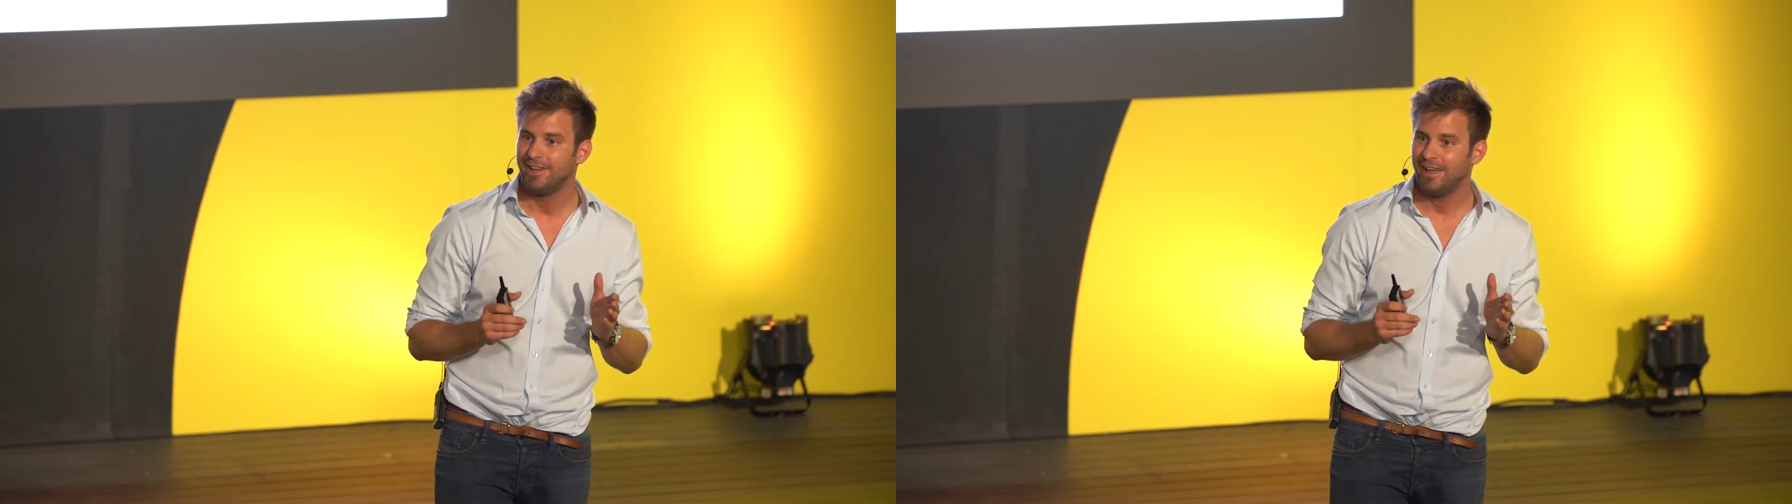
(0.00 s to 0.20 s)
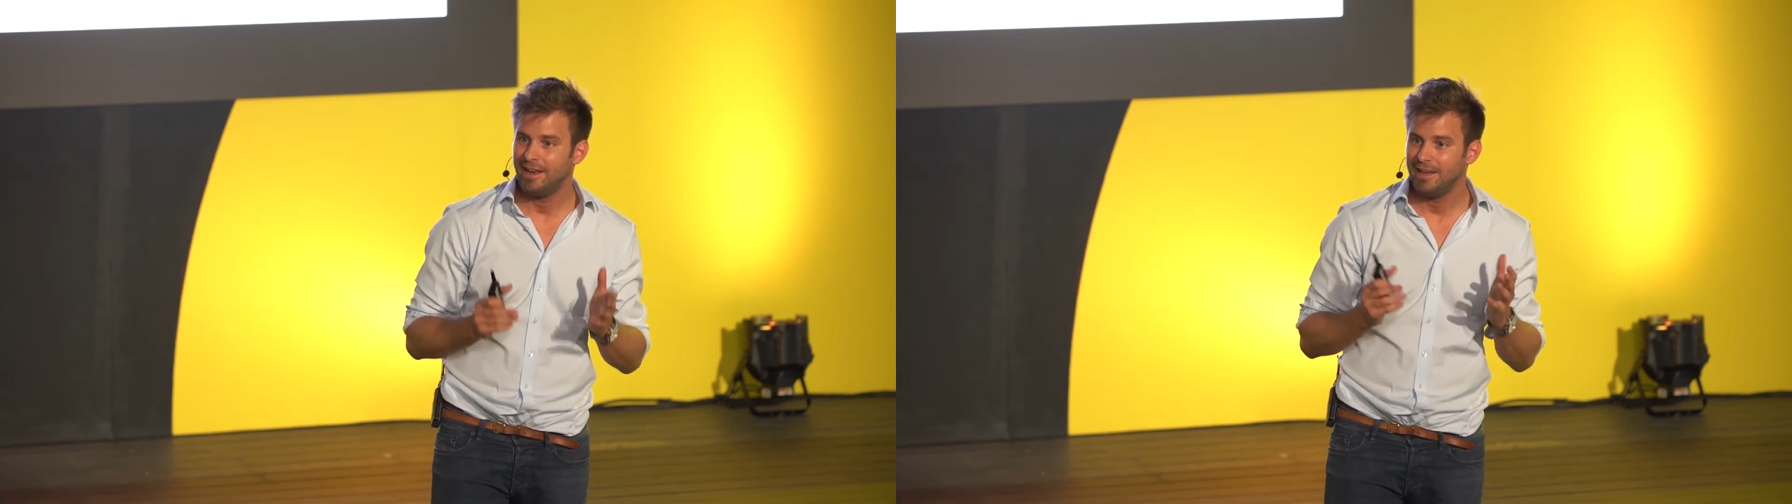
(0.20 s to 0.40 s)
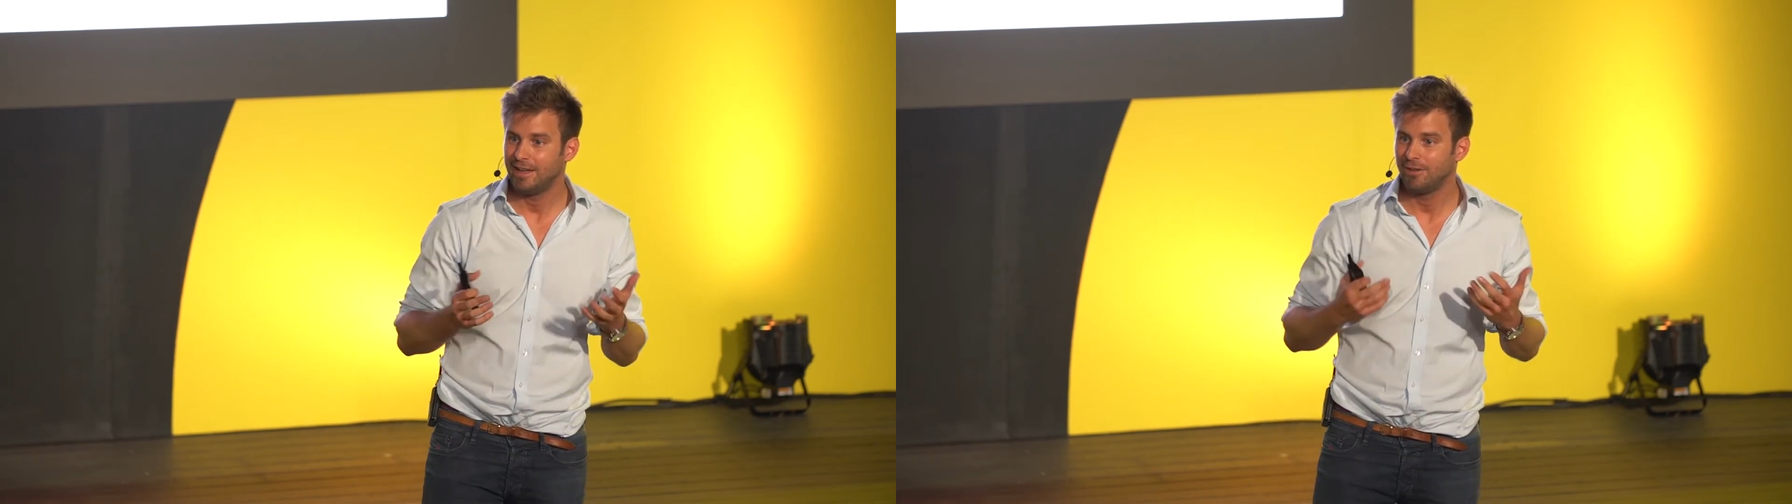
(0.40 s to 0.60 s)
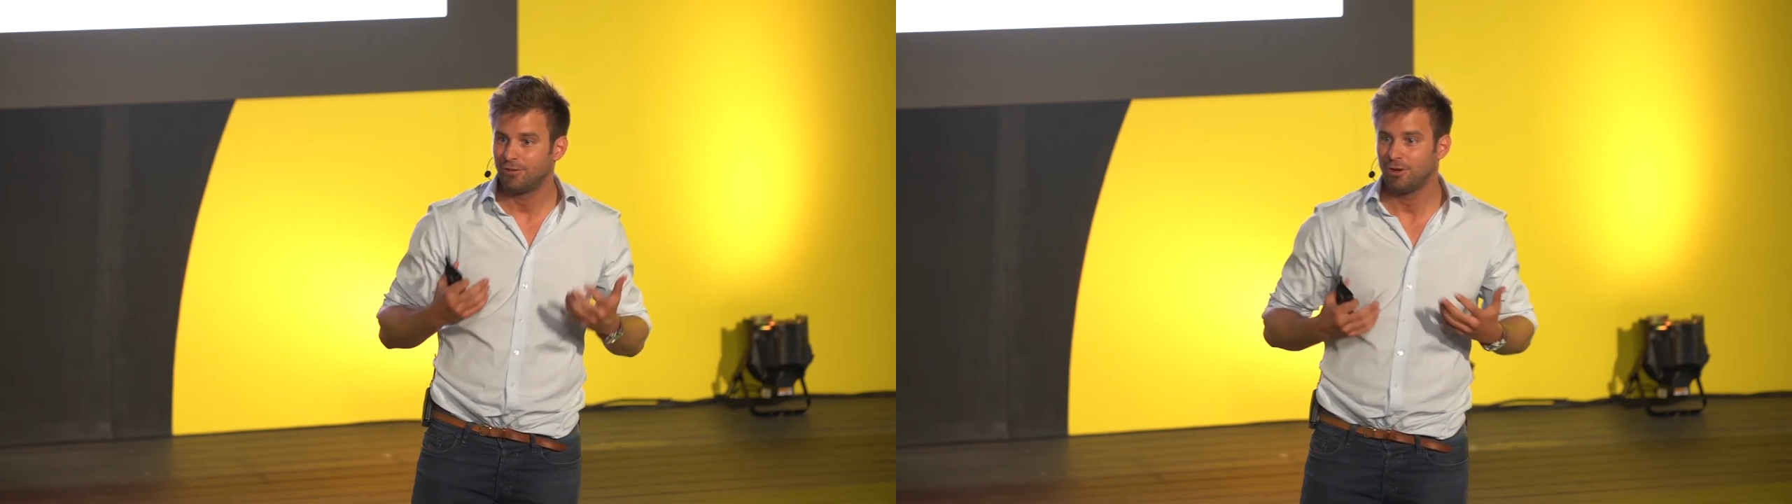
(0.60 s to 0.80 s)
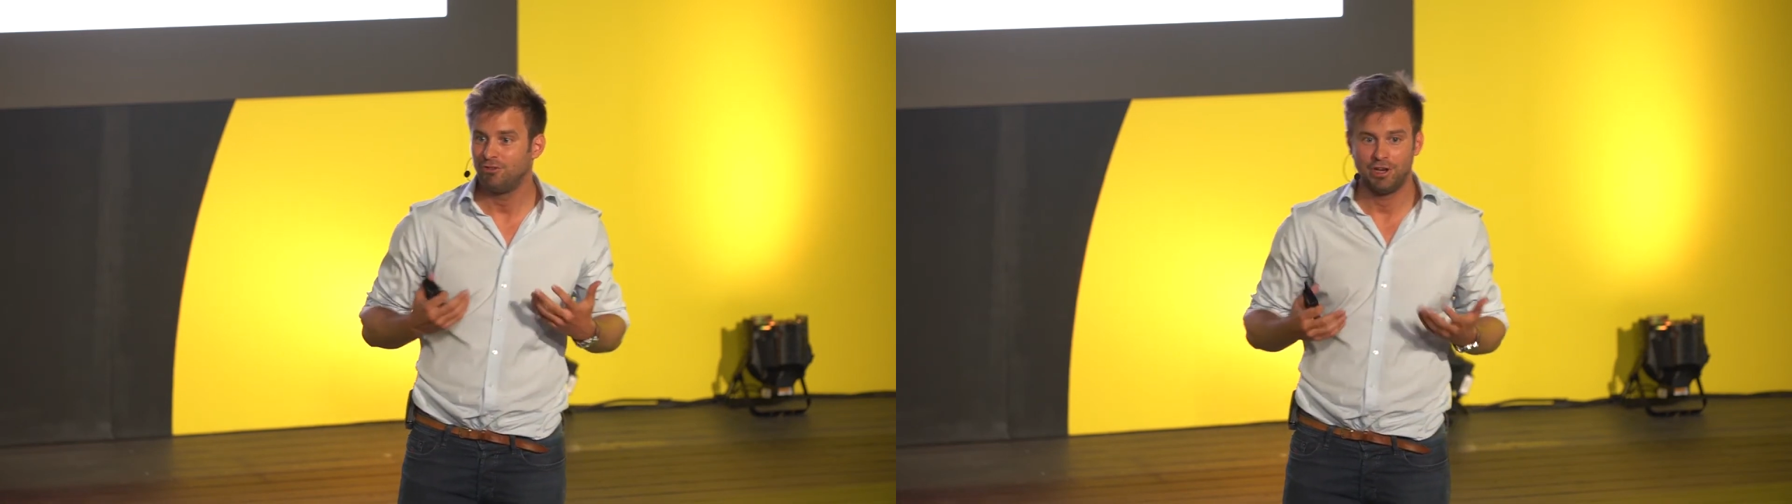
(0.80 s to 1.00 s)
and he can
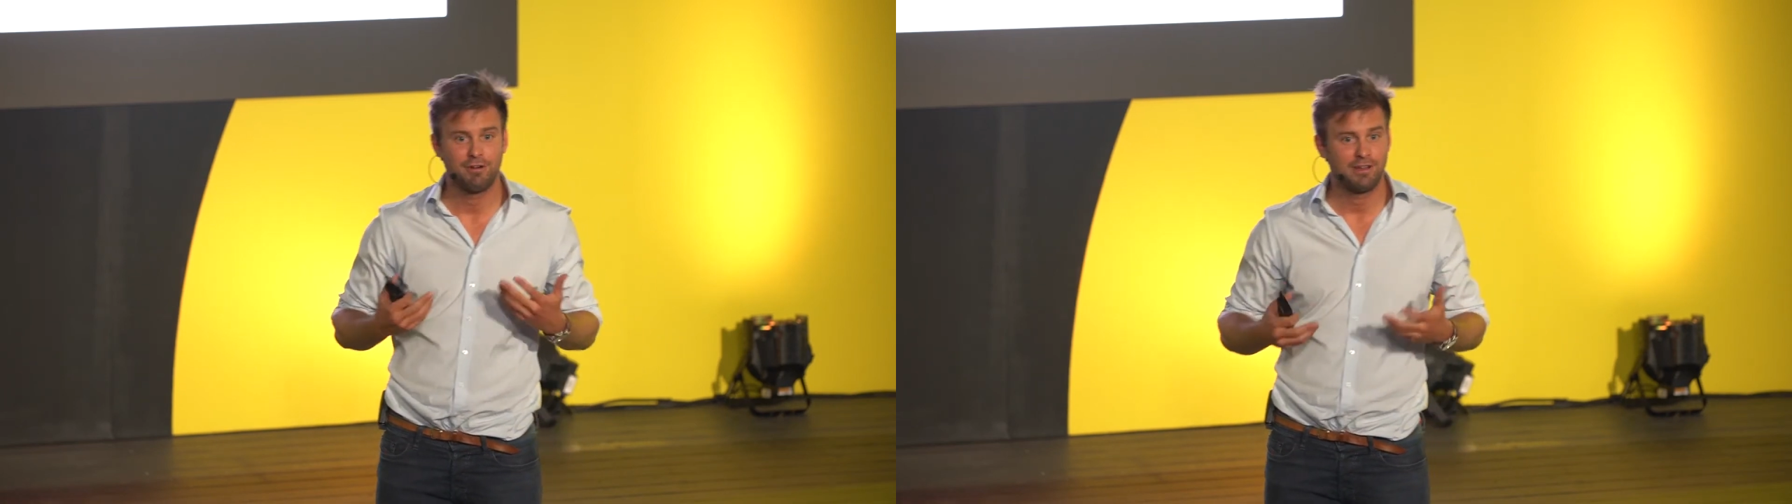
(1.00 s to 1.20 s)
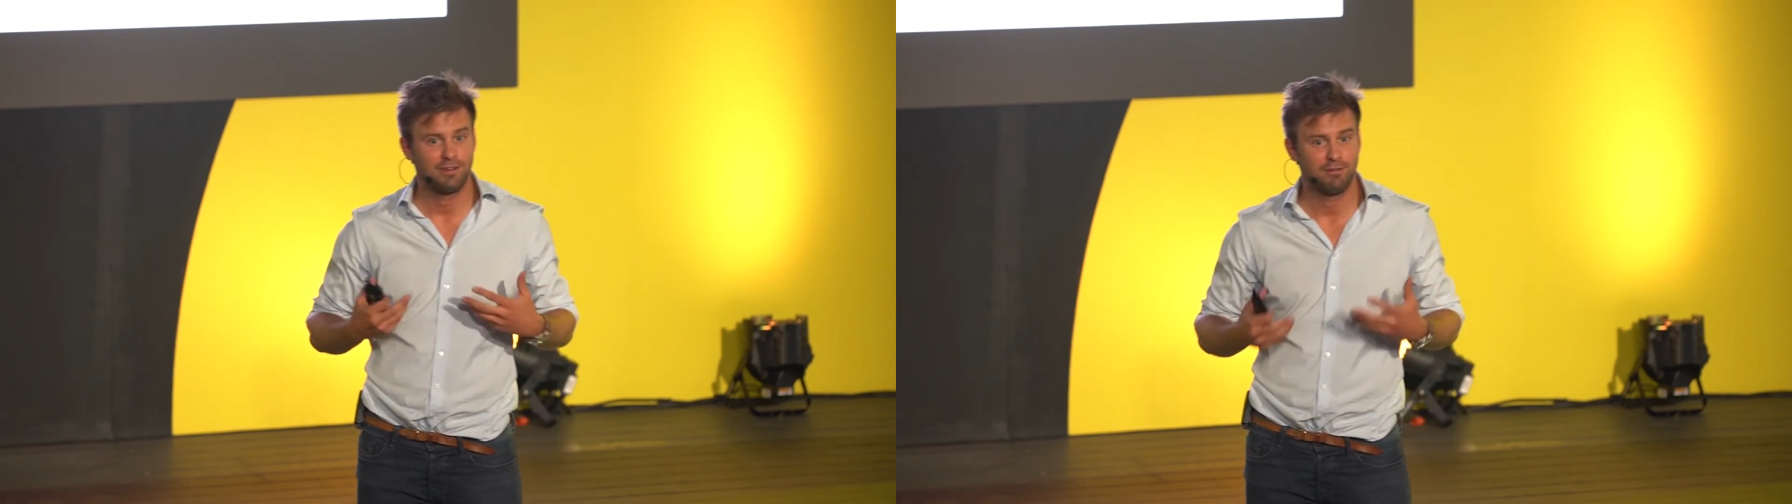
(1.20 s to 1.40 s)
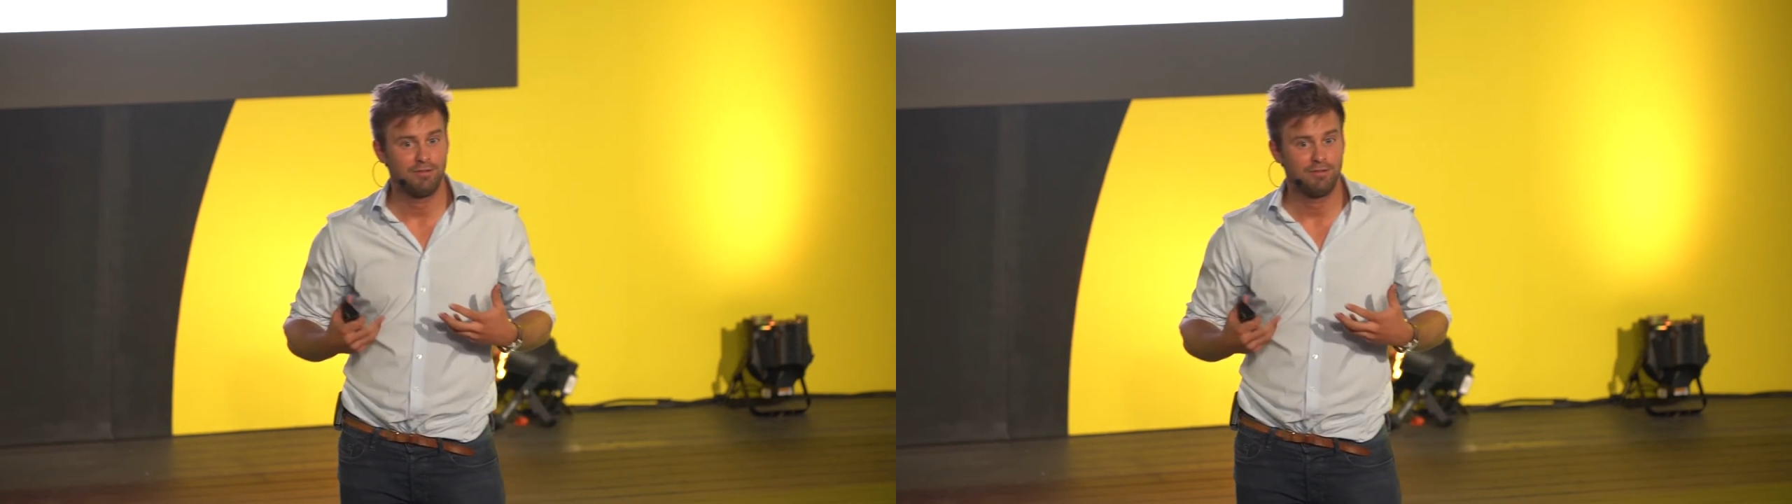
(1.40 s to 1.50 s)
start generating